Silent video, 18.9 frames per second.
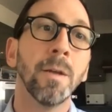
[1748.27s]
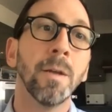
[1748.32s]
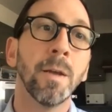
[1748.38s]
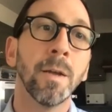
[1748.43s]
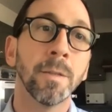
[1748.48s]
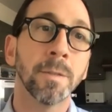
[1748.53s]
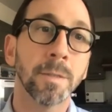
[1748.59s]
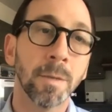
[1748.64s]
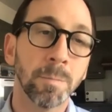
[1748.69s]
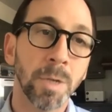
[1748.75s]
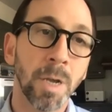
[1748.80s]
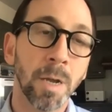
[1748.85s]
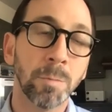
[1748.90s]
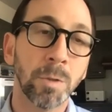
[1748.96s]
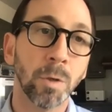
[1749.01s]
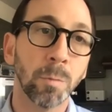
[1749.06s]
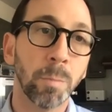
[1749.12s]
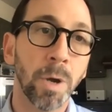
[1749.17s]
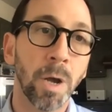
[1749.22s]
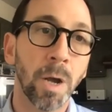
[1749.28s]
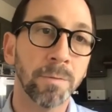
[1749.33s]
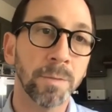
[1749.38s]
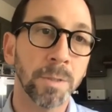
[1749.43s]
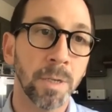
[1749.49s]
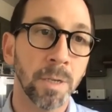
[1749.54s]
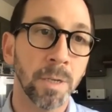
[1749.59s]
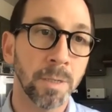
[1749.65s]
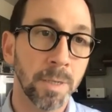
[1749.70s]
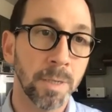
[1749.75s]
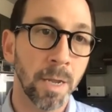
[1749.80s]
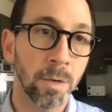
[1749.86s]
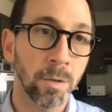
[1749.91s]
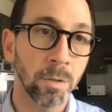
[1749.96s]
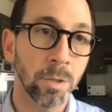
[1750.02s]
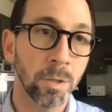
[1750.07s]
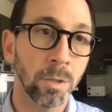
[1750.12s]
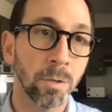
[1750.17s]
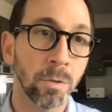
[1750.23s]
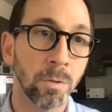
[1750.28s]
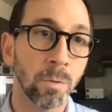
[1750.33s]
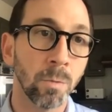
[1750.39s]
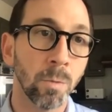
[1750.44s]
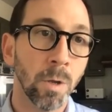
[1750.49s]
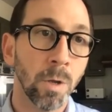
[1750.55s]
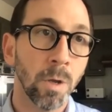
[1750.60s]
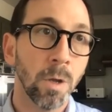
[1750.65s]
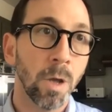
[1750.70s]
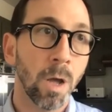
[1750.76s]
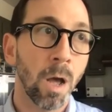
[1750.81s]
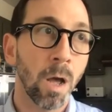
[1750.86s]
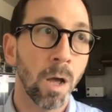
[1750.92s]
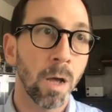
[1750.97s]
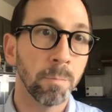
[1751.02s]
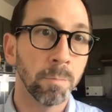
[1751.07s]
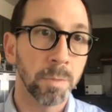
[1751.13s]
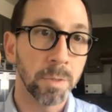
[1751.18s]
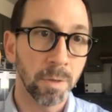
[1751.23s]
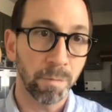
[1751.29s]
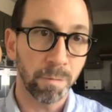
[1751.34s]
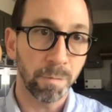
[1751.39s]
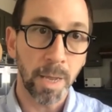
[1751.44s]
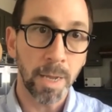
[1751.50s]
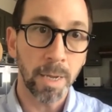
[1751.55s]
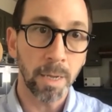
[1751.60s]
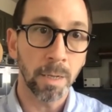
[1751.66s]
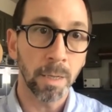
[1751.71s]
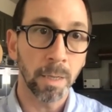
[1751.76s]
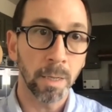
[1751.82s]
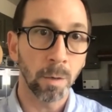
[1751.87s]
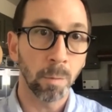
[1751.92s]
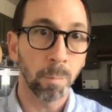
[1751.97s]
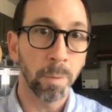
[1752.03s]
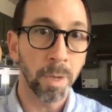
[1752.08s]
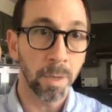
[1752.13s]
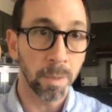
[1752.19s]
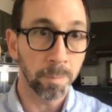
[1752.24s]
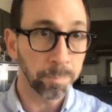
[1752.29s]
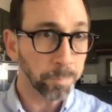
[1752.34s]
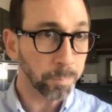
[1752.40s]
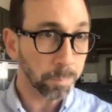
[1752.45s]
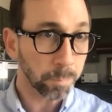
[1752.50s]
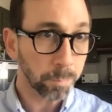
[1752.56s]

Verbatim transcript: And sometimes your puffs can tend to um, deflate a little bit